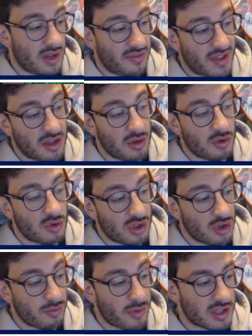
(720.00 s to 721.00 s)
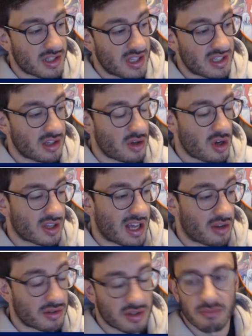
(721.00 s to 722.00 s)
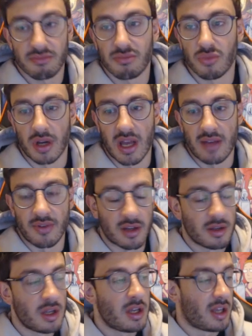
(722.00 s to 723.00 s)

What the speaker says: if they use 2 bosses to knock out whatever,